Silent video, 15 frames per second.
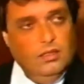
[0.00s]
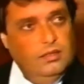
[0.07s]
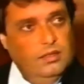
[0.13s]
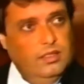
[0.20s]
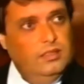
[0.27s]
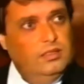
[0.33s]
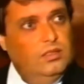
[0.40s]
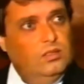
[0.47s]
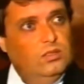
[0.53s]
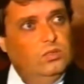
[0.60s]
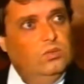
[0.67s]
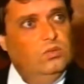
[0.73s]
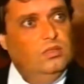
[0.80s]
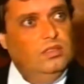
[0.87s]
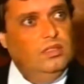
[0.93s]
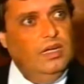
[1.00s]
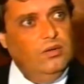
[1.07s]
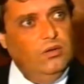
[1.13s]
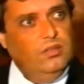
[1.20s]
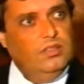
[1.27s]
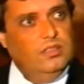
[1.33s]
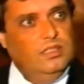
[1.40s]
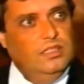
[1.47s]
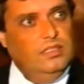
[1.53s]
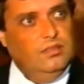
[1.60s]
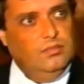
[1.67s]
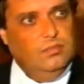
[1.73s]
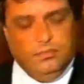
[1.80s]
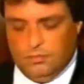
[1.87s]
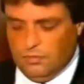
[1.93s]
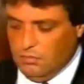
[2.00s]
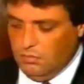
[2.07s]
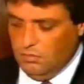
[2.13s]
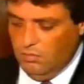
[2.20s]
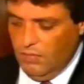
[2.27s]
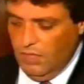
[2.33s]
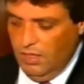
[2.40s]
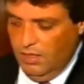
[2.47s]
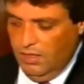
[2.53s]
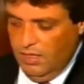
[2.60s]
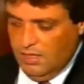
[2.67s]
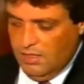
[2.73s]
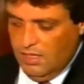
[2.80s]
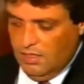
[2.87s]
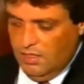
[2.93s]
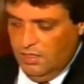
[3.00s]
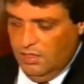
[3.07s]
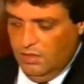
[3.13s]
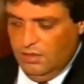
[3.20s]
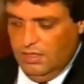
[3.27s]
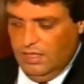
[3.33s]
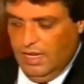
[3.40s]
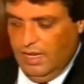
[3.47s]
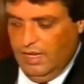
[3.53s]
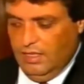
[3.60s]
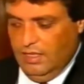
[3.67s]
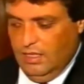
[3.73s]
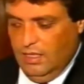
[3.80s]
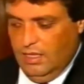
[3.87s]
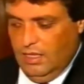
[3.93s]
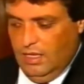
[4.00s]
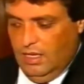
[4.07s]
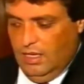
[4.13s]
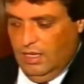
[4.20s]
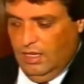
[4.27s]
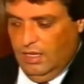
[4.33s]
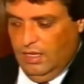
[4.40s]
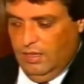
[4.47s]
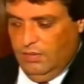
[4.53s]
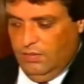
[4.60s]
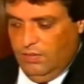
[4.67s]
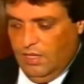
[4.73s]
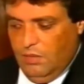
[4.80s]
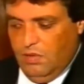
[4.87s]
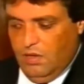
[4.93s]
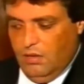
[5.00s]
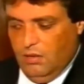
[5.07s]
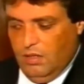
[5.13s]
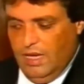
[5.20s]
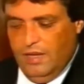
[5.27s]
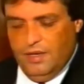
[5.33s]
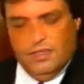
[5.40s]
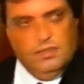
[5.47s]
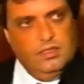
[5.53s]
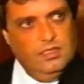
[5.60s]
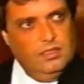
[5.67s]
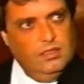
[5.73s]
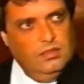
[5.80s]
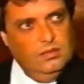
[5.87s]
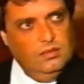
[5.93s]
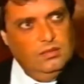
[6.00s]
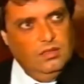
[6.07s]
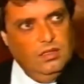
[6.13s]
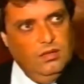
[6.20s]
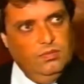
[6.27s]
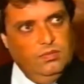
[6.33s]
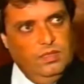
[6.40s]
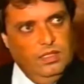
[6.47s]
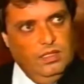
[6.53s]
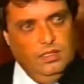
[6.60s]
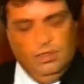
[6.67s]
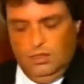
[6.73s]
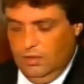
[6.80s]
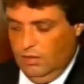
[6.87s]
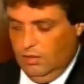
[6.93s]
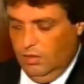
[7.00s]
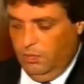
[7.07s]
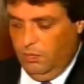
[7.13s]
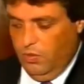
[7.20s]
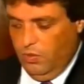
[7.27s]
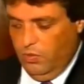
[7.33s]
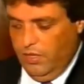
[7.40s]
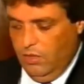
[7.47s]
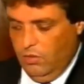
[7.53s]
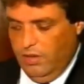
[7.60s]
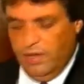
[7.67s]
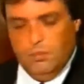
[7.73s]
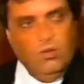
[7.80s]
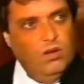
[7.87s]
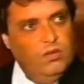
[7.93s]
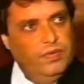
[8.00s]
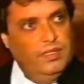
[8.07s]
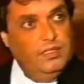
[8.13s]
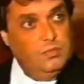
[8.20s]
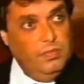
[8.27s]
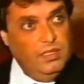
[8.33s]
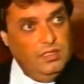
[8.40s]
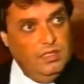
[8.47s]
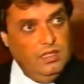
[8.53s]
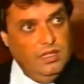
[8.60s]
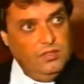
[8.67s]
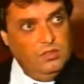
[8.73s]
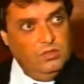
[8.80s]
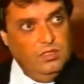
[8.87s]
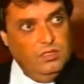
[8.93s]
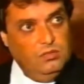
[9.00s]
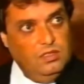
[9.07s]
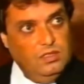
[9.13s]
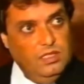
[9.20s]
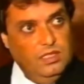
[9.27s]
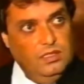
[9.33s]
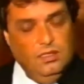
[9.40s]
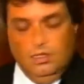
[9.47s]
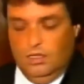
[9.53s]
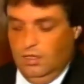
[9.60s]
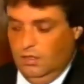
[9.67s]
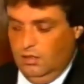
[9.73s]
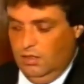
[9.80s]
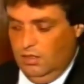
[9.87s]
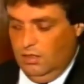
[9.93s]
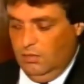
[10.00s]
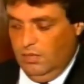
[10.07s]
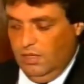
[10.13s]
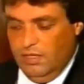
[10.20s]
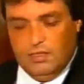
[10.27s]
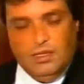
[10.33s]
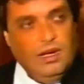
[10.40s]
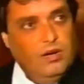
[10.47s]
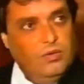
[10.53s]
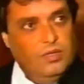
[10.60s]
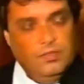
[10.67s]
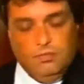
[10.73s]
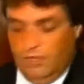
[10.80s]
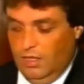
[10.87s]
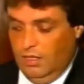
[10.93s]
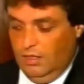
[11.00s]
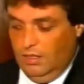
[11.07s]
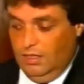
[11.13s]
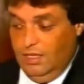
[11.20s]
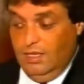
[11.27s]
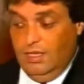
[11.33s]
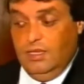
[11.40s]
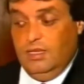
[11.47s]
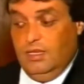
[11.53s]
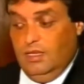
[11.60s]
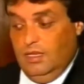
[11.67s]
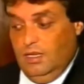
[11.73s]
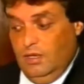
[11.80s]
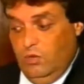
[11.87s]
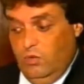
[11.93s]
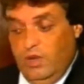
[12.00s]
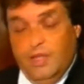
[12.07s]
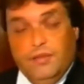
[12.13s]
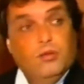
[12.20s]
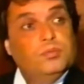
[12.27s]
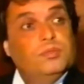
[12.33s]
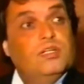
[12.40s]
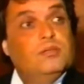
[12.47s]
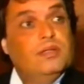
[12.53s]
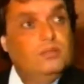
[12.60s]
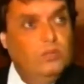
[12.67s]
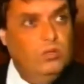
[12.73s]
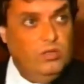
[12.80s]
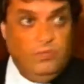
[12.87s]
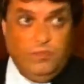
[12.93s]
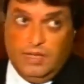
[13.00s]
There's also another thing. He says here that several agencies of Puerto Rico are involved in the investigation secretly, the military, the Radio Observatorio of